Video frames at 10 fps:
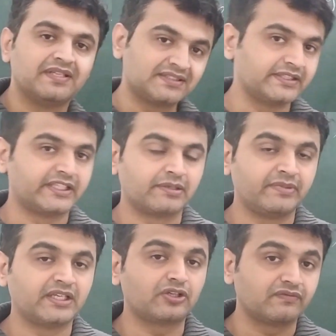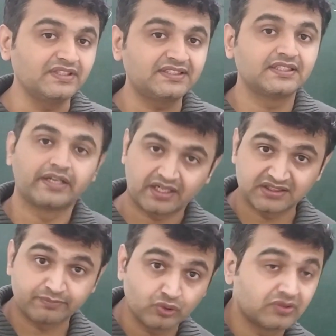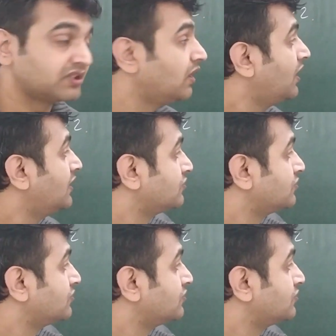as determinant of its transpose.